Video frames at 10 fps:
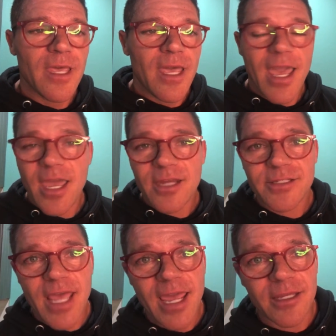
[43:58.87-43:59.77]
And
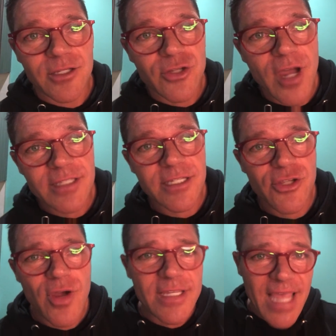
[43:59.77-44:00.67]
hey, you guys, can you
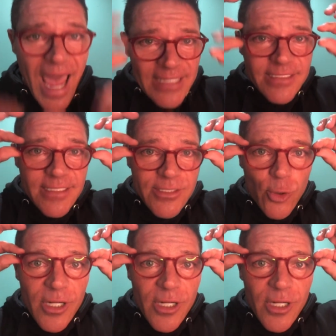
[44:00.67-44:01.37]
guys ask Disorderly